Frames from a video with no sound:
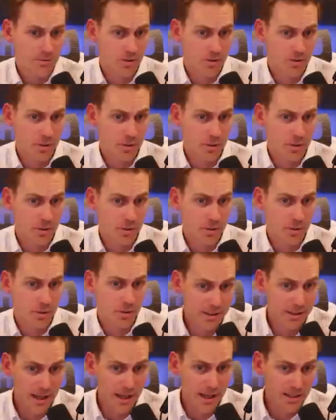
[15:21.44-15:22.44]
right? Between the
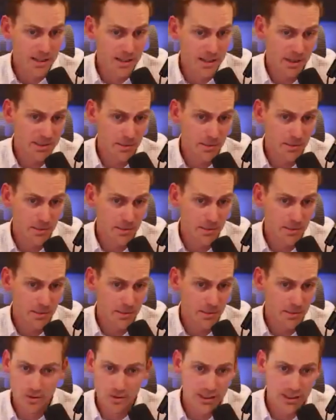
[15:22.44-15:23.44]
podcast, Mindset Monday,
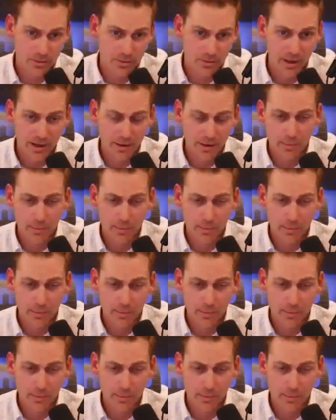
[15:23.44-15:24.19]
Tuesdays with Mike and Mike,